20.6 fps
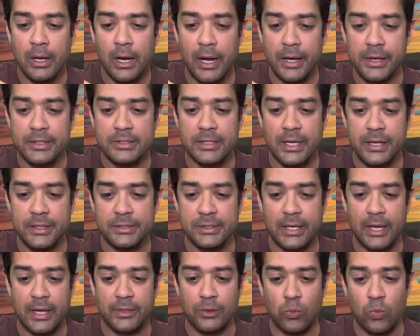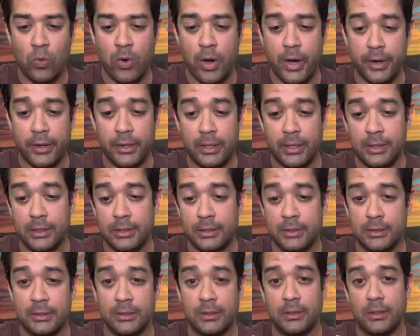decided to get the one
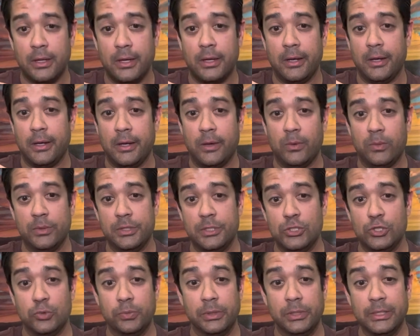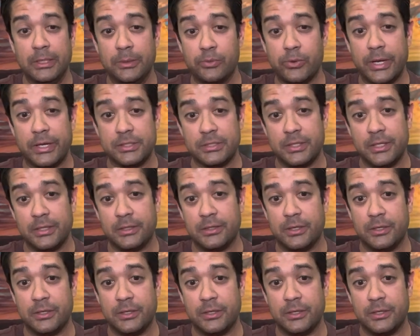with the Jubilee bracelet.